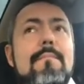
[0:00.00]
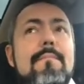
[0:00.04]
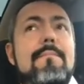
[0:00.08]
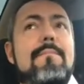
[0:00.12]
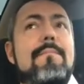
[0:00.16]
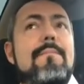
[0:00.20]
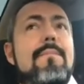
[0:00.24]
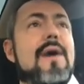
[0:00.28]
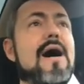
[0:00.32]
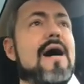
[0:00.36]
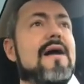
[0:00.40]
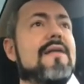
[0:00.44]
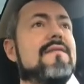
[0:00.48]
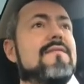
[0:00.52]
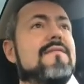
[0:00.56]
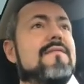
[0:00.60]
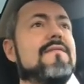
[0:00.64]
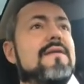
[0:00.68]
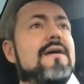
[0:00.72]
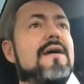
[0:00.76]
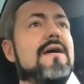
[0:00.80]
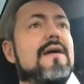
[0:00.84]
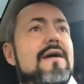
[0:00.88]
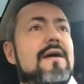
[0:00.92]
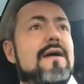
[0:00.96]
but
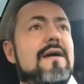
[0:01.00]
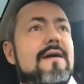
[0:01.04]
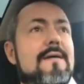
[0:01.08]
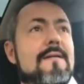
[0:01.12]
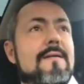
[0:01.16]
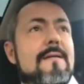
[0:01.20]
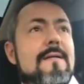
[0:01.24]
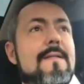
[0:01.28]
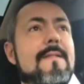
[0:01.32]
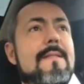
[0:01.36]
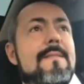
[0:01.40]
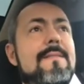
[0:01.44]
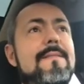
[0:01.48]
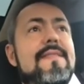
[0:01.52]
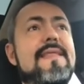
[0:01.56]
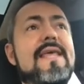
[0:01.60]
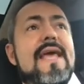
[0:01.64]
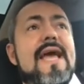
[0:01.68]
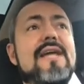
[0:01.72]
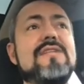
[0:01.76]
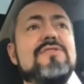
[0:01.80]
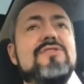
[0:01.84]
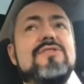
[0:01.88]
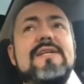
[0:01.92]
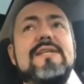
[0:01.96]
the
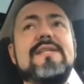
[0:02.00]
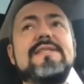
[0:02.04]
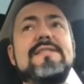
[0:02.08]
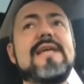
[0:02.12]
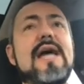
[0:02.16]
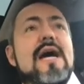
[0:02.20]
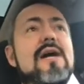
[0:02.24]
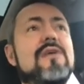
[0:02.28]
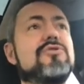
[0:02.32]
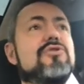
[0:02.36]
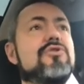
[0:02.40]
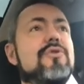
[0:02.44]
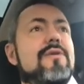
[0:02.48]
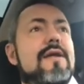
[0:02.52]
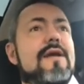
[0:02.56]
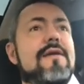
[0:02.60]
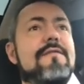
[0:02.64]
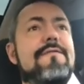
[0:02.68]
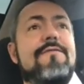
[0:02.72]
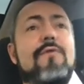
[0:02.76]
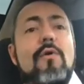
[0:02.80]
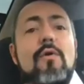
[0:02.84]
engine is actually a 4